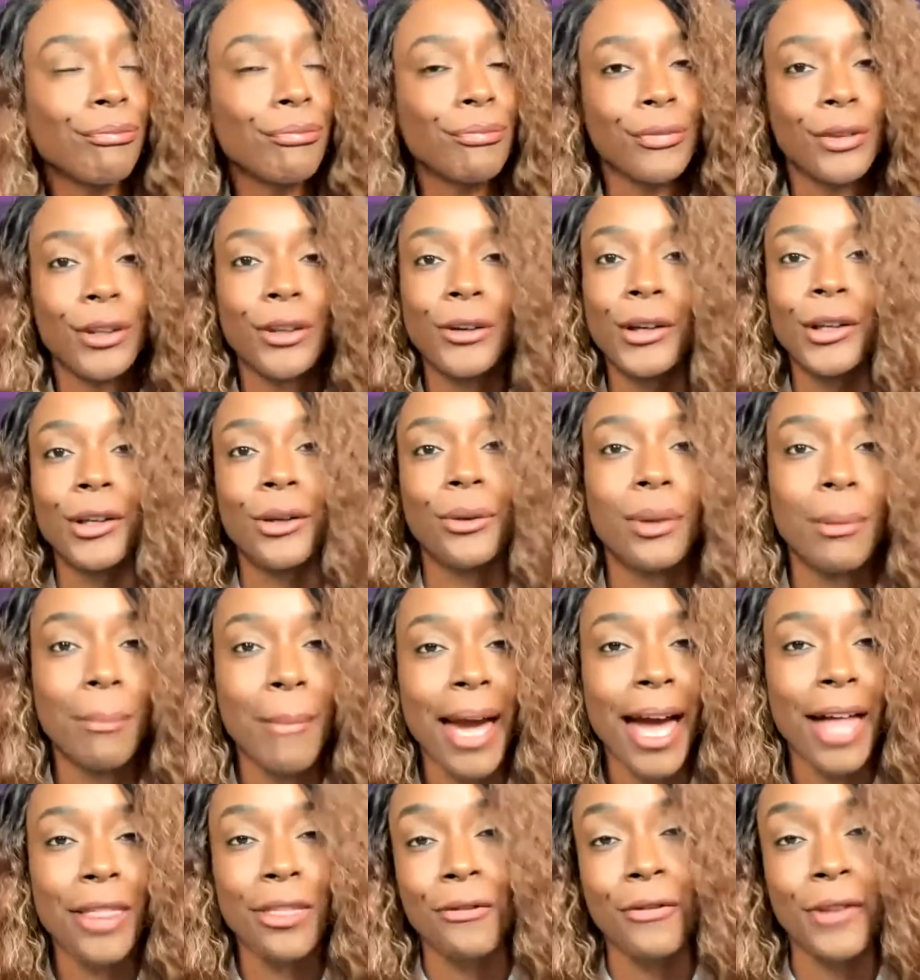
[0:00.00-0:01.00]
You can do the
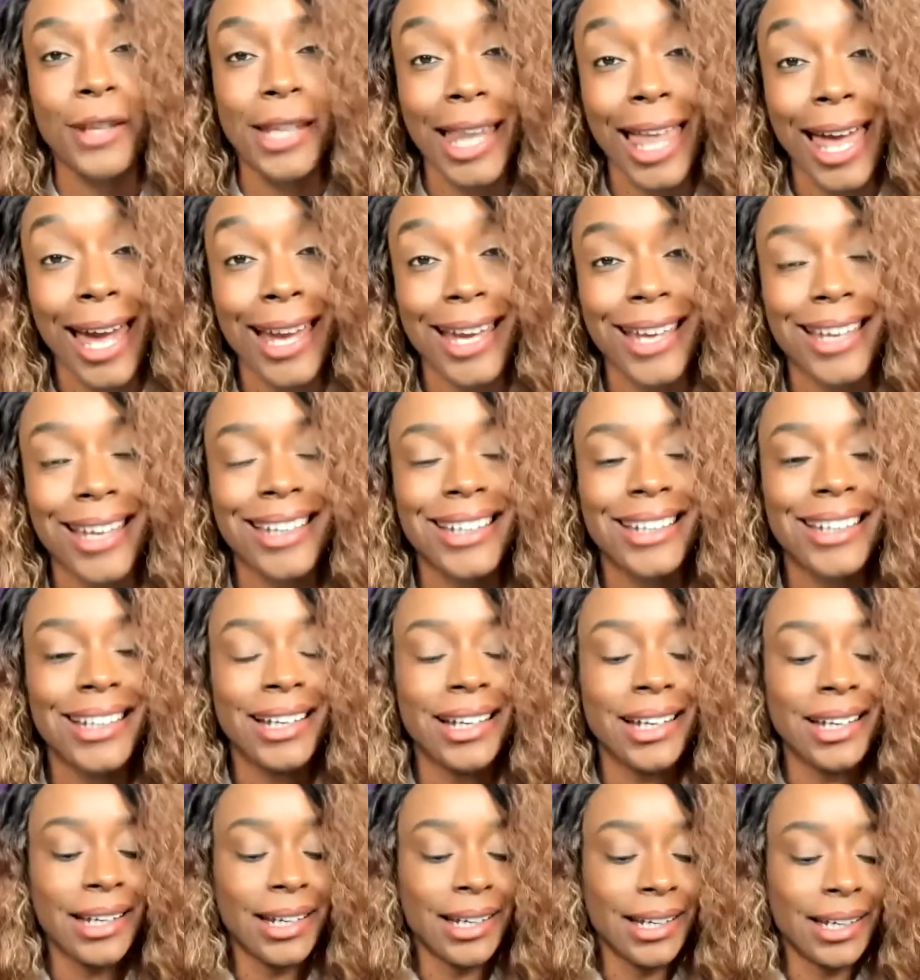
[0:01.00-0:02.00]
math if you like.
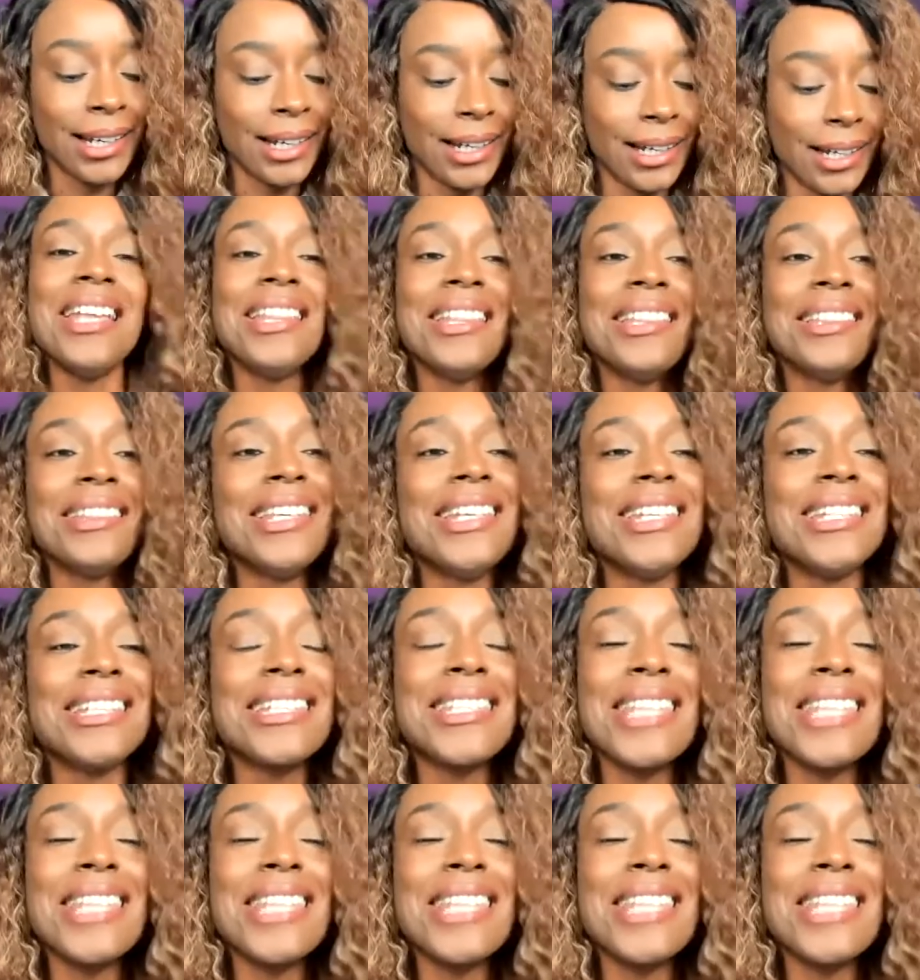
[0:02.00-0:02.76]
Liz,